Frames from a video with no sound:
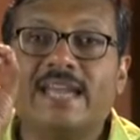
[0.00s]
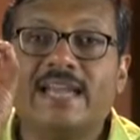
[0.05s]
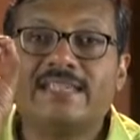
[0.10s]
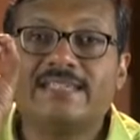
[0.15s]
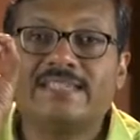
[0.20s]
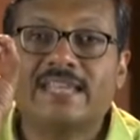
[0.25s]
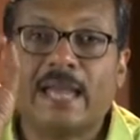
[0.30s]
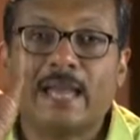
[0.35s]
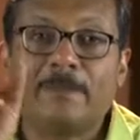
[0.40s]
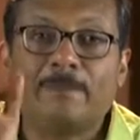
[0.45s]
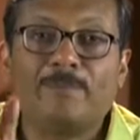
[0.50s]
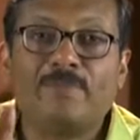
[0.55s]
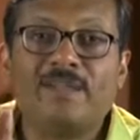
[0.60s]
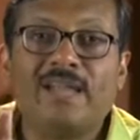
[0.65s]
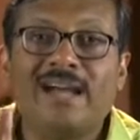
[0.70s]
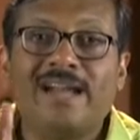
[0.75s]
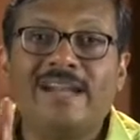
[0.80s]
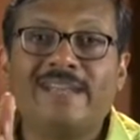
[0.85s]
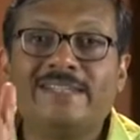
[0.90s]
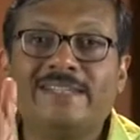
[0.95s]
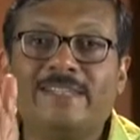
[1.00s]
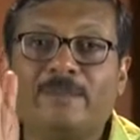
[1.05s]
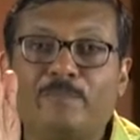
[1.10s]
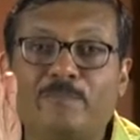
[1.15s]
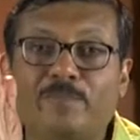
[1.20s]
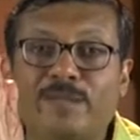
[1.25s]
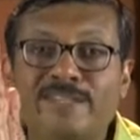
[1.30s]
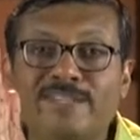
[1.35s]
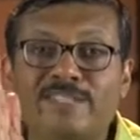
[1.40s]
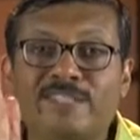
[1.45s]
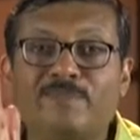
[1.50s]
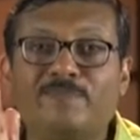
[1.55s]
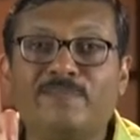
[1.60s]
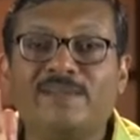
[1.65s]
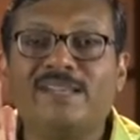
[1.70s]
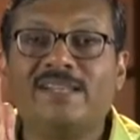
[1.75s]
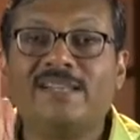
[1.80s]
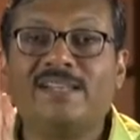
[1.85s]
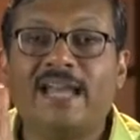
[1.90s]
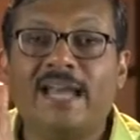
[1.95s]
has applied the
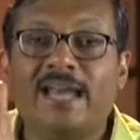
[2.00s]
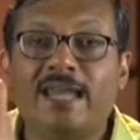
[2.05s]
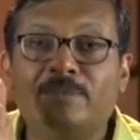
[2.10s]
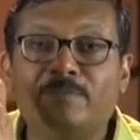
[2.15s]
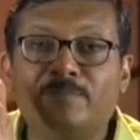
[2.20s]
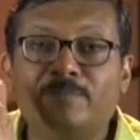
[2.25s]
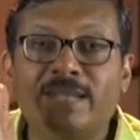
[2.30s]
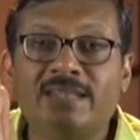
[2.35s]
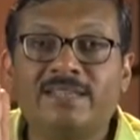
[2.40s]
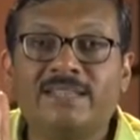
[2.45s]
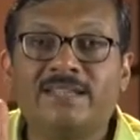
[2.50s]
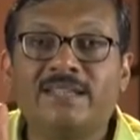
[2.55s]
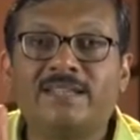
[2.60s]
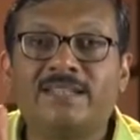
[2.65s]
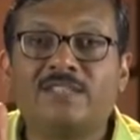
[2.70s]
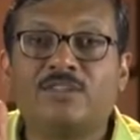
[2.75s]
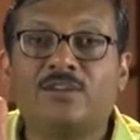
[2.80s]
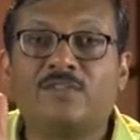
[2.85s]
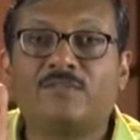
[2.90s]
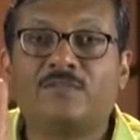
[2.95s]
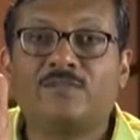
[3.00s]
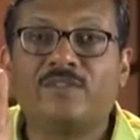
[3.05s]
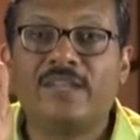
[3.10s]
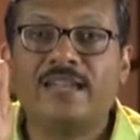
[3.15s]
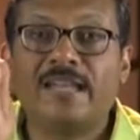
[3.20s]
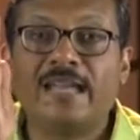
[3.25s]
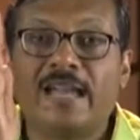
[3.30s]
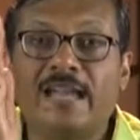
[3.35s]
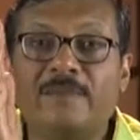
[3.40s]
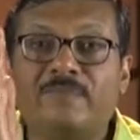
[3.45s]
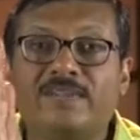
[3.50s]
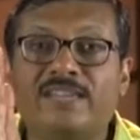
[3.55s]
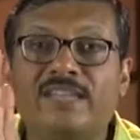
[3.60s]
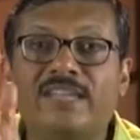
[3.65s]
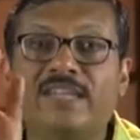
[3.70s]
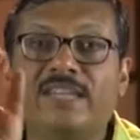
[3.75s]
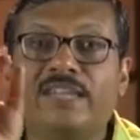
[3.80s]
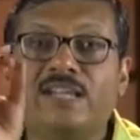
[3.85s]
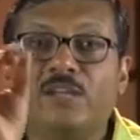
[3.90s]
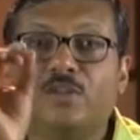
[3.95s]
principle and methods of
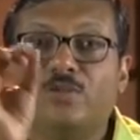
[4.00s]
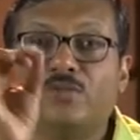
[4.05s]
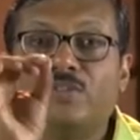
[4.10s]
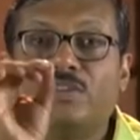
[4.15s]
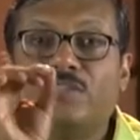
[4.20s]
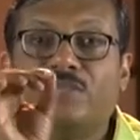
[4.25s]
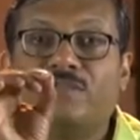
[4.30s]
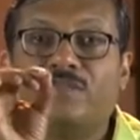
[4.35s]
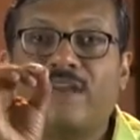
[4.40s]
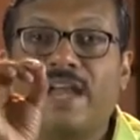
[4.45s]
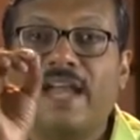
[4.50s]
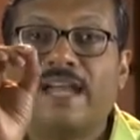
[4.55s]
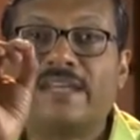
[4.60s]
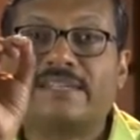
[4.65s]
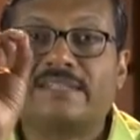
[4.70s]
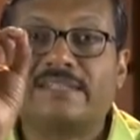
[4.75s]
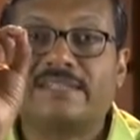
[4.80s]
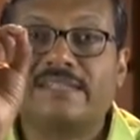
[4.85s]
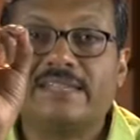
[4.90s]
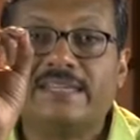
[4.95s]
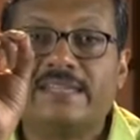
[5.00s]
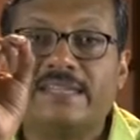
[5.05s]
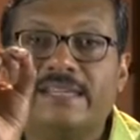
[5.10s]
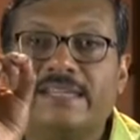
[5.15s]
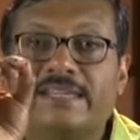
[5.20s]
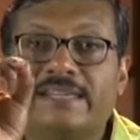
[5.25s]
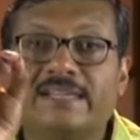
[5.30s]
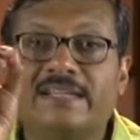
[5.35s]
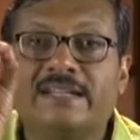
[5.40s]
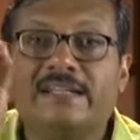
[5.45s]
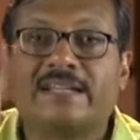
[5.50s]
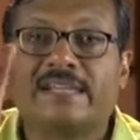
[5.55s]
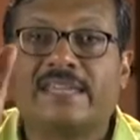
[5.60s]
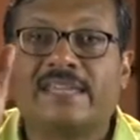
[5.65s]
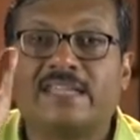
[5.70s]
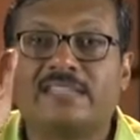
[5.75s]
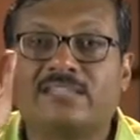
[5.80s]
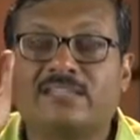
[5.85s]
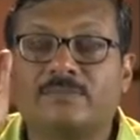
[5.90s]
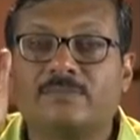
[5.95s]
reliably to the fact in the
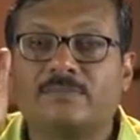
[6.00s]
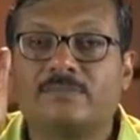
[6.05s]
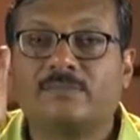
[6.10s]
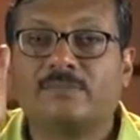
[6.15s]
case.